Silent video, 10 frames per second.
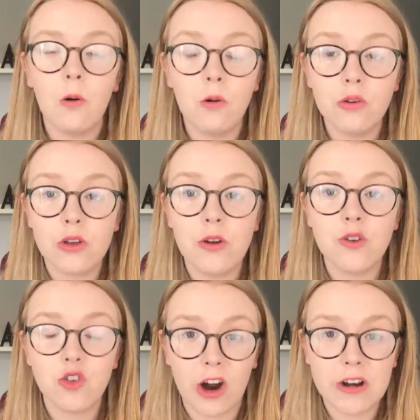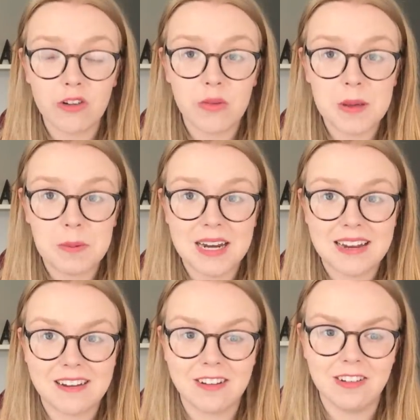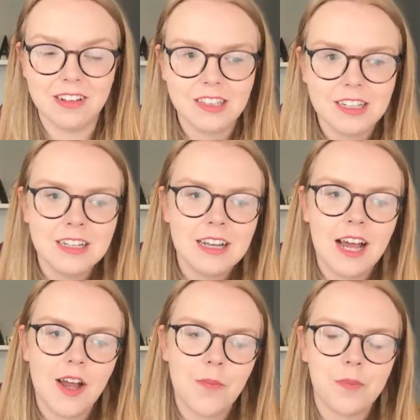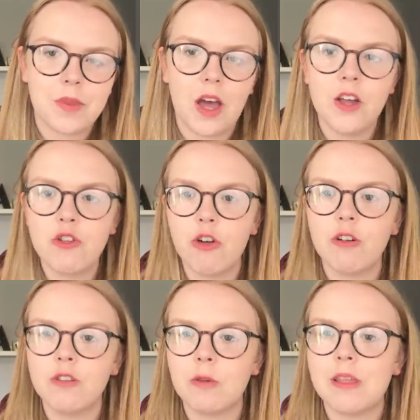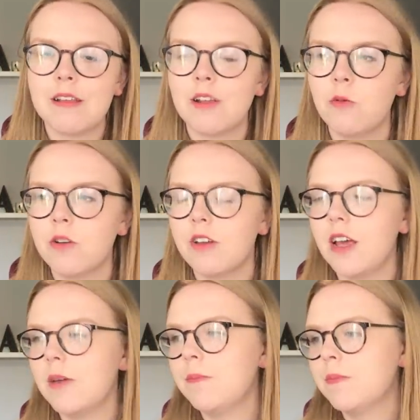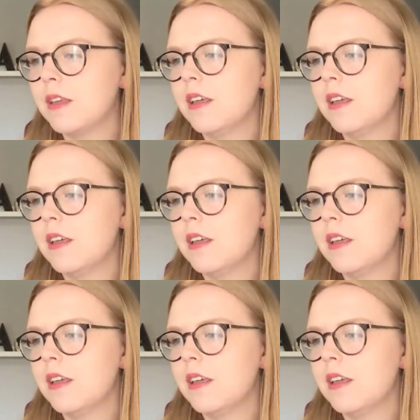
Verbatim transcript: Also, try not to be political. I struggled with this at one time